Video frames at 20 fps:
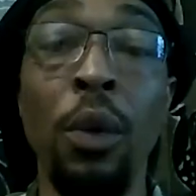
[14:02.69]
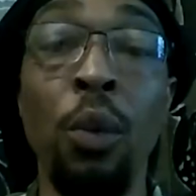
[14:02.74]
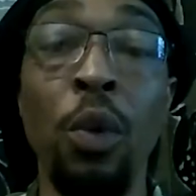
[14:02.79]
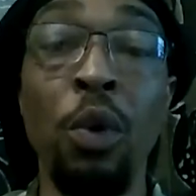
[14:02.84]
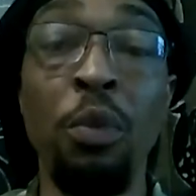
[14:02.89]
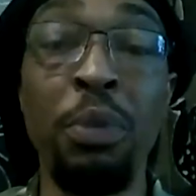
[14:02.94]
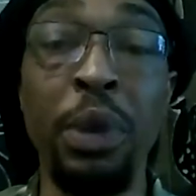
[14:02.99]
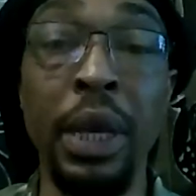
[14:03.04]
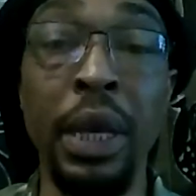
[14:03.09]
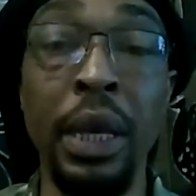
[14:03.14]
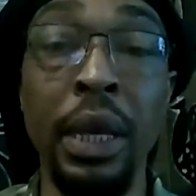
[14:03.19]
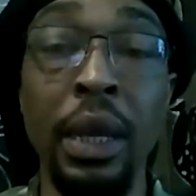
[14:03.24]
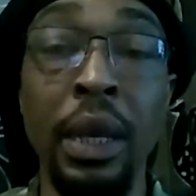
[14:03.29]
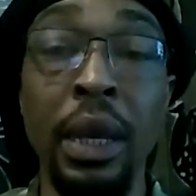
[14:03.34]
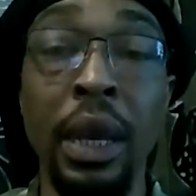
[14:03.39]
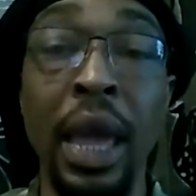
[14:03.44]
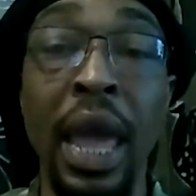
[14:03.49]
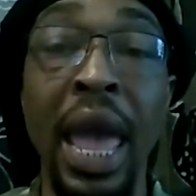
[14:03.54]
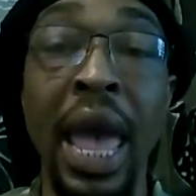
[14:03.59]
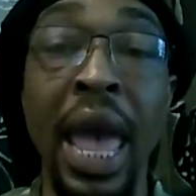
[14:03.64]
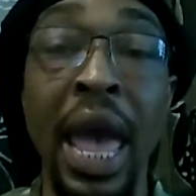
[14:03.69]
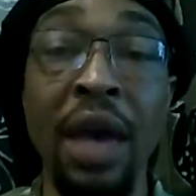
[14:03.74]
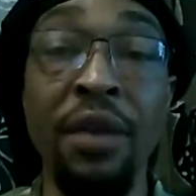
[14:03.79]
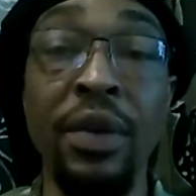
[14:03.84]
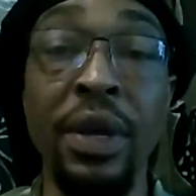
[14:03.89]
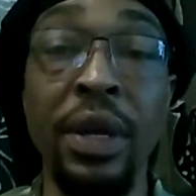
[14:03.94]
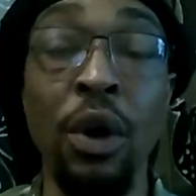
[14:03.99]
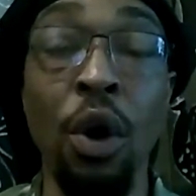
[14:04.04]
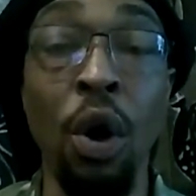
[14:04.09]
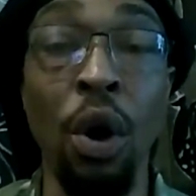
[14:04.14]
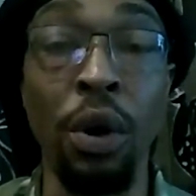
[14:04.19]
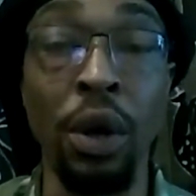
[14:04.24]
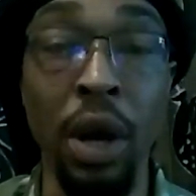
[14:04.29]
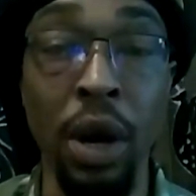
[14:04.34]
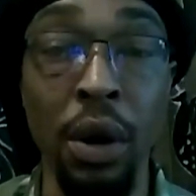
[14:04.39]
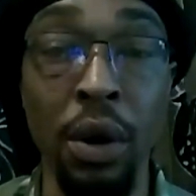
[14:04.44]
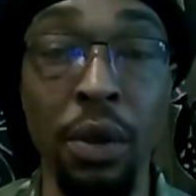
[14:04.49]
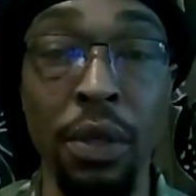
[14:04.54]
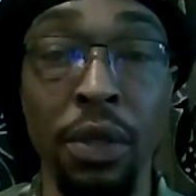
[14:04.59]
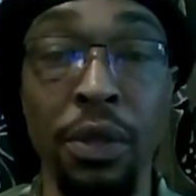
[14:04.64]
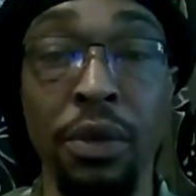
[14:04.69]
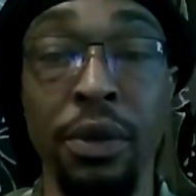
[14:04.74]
will be heaven on earth.